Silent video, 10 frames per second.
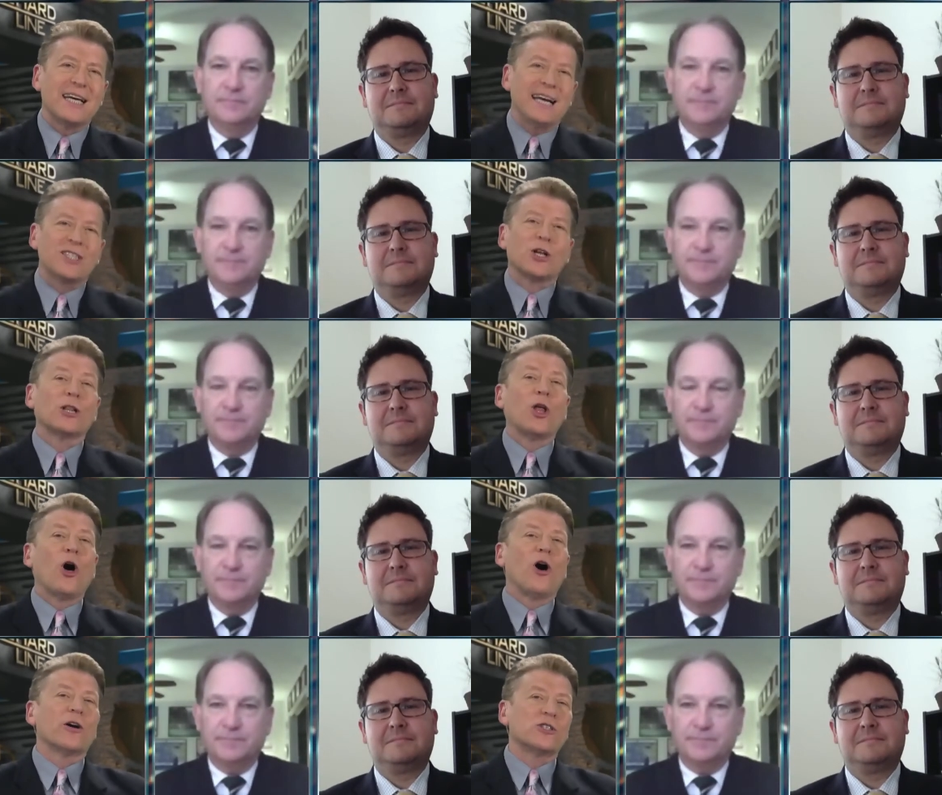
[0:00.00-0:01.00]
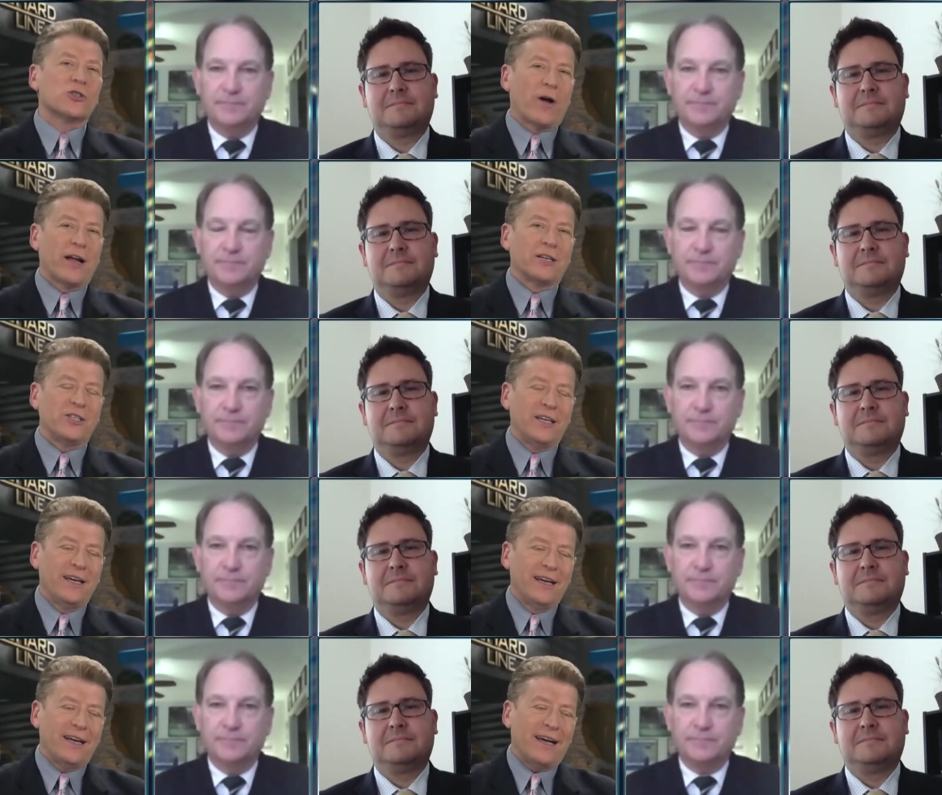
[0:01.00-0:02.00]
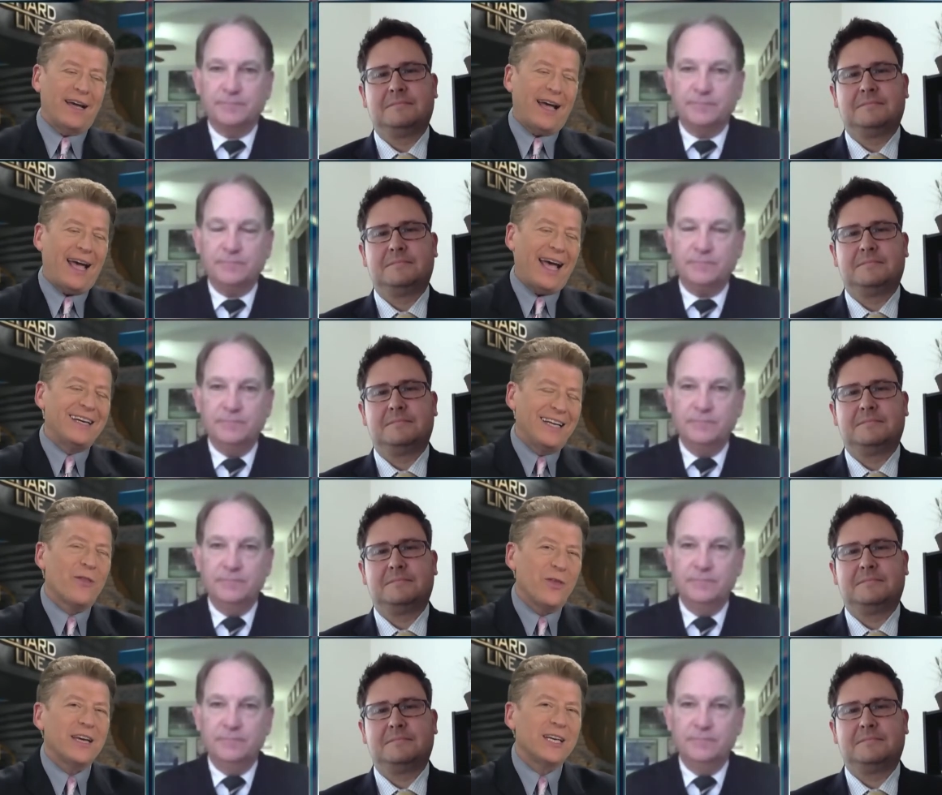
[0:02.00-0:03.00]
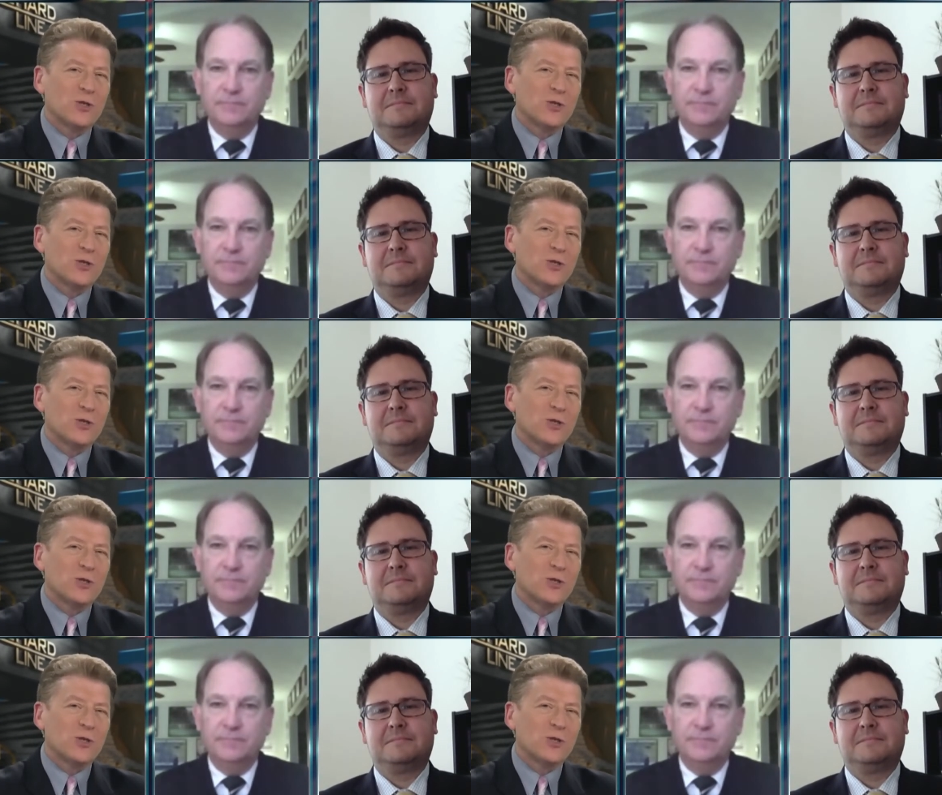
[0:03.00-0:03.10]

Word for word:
Speaker 1: it's a long strategy? And do you think he's